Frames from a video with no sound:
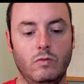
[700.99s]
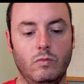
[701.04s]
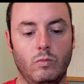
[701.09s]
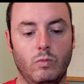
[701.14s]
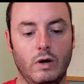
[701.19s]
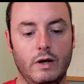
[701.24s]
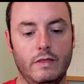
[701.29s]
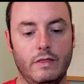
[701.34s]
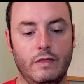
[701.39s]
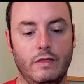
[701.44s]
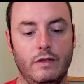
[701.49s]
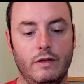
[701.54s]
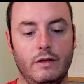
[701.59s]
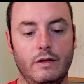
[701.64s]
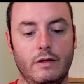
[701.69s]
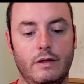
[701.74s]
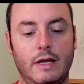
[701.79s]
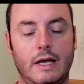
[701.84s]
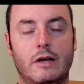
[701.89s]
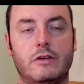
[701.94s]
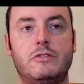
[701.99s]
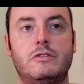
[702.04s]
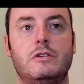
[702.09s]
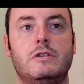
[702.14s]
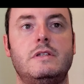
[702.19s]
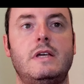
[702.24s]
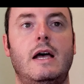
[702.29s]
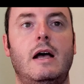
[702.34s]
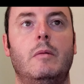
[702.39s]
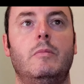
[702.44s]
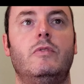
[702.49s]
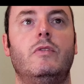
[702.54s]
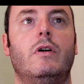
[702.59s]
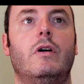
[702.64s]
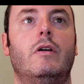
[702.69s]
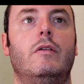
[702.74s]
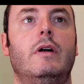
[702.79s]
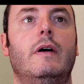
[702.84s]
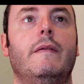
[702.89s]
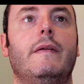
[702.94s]
what the extra tabs
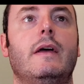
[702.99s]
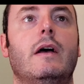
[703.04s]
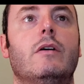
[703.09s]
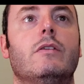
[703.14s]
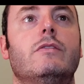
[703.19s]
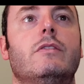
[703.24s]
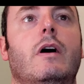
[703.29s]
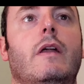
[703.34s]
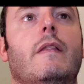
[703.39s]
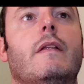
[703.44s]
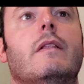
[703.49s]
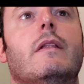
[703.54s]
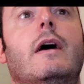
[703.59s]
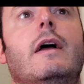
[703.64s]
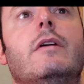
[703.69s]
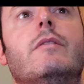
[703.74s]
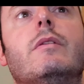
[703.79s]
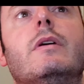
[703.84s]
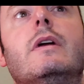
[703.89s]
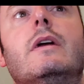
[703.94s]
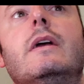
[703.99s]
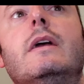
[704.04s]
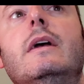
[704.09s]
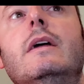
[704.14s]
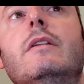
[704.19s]
are around the outside of the light ring.